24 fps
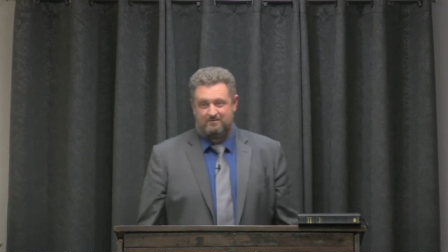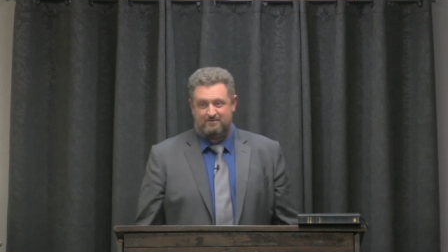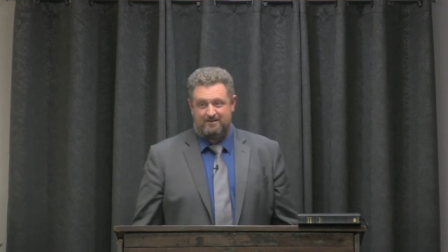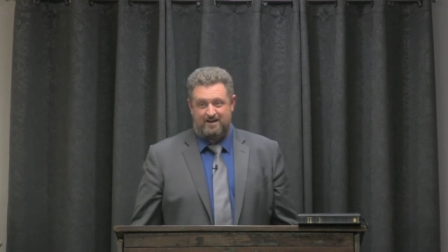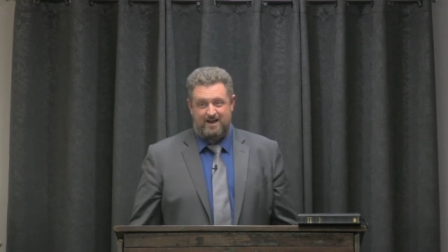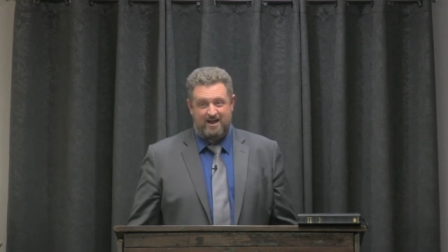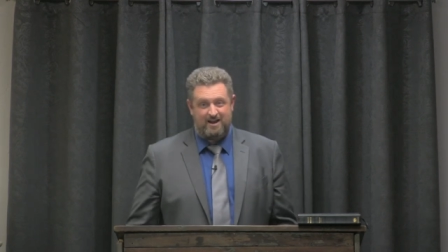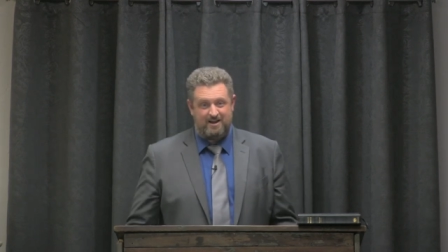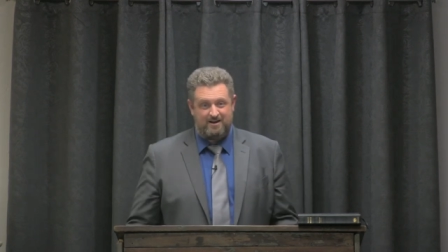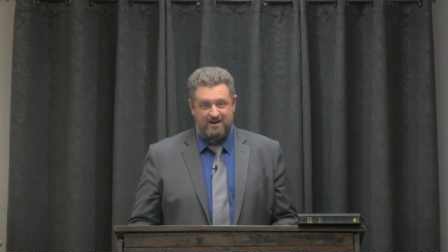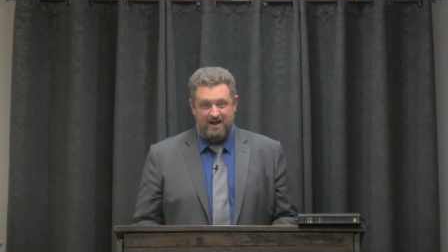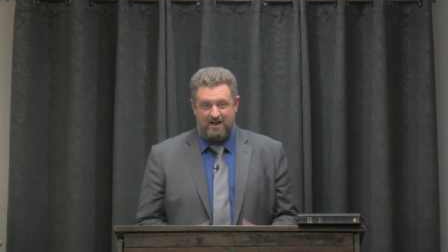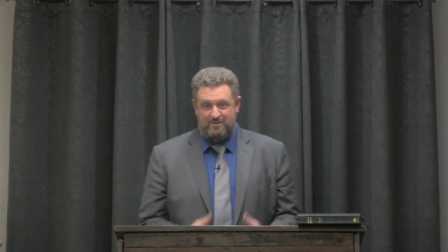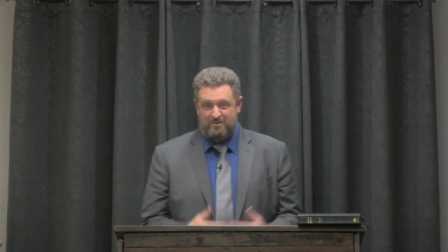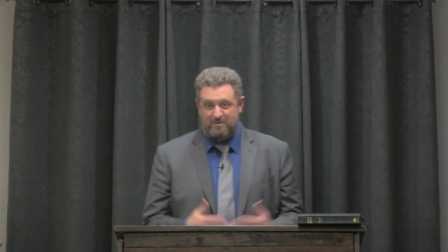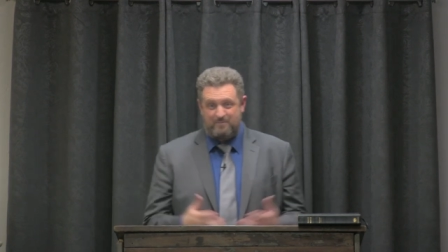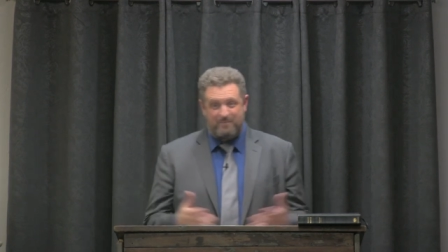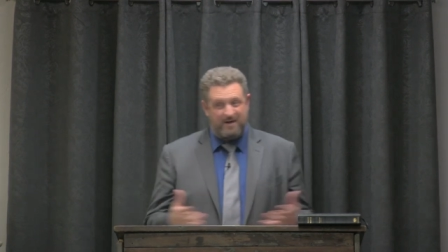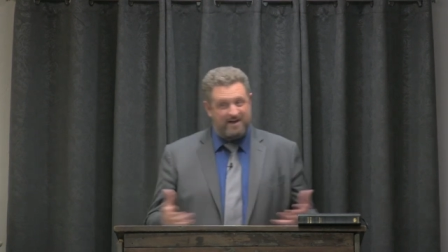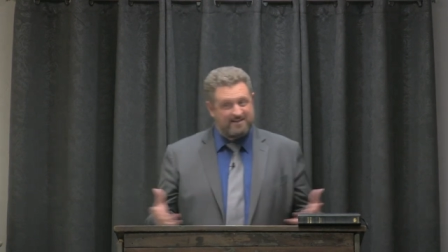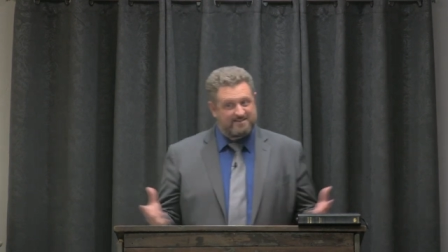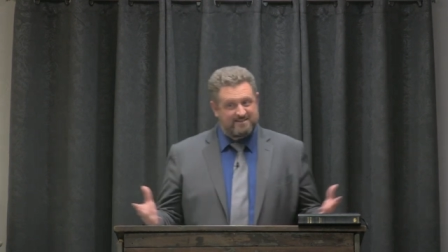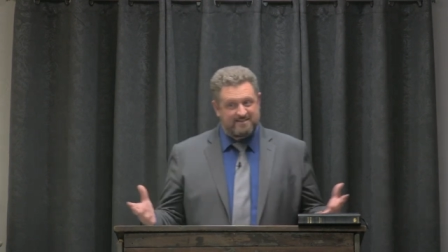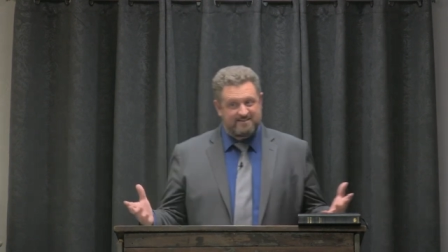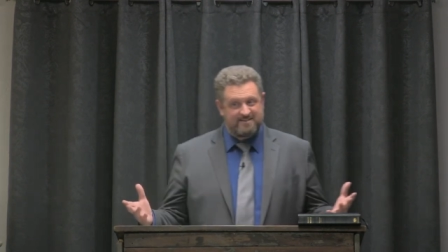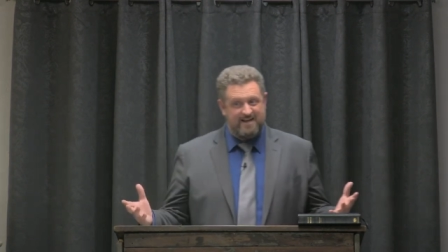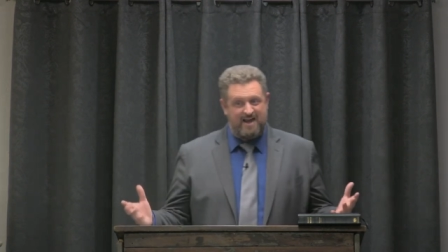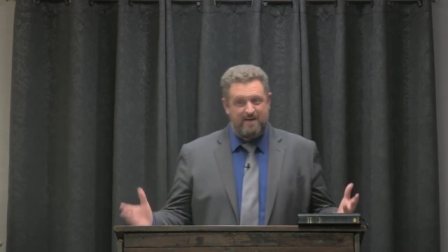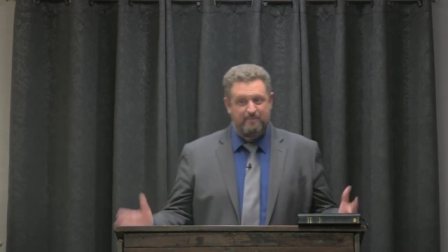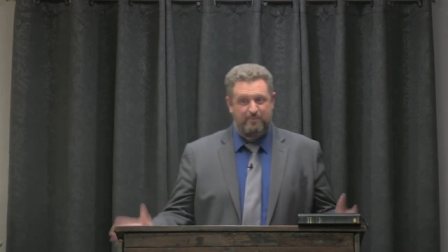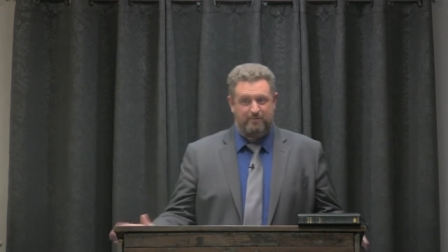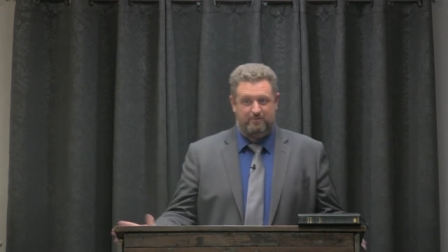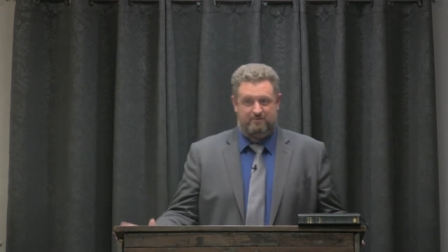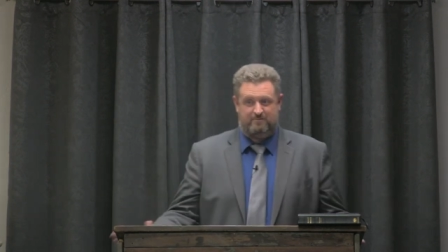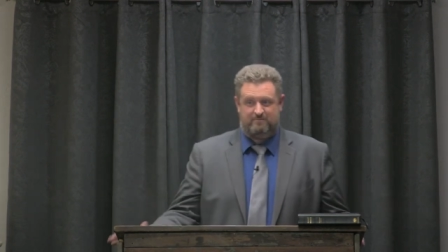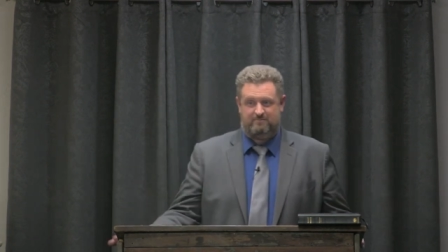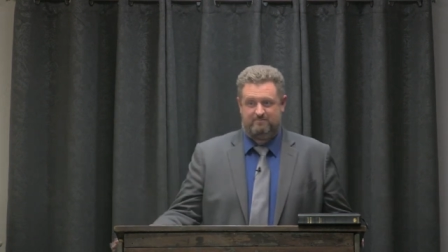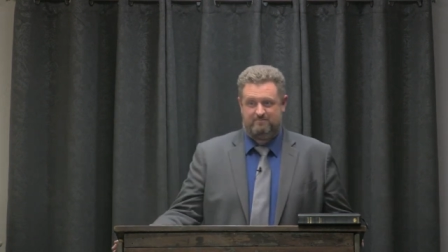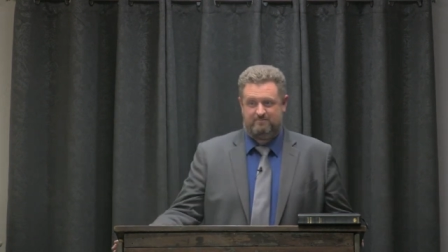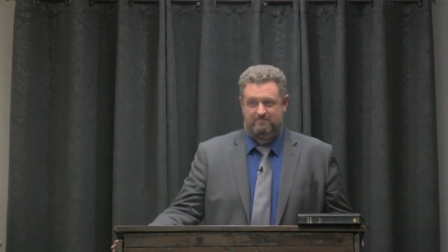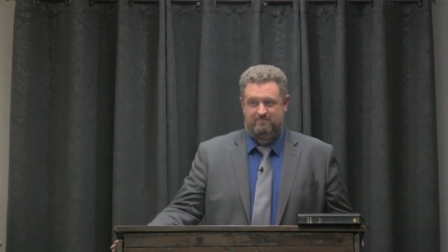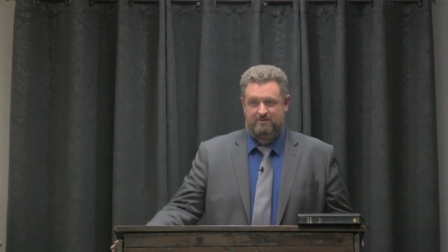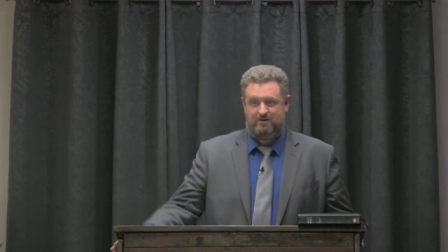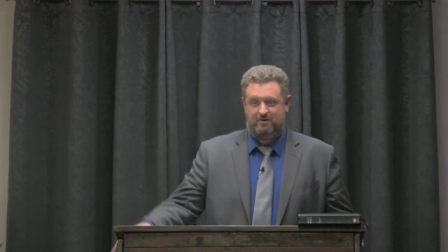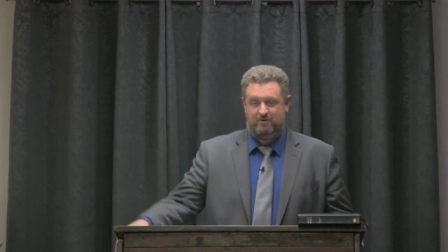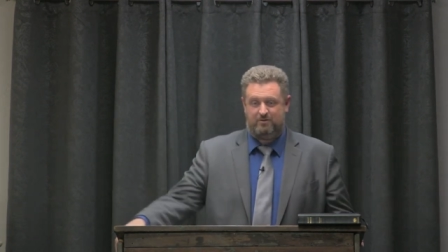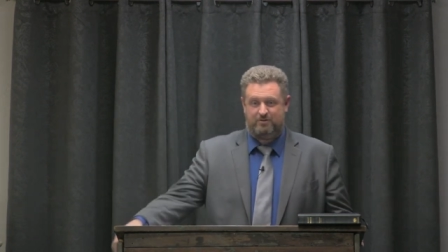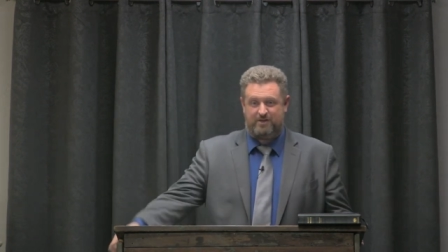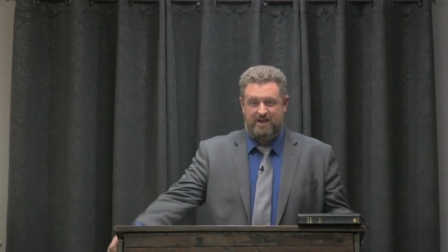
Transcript: Not, not the best example, you know,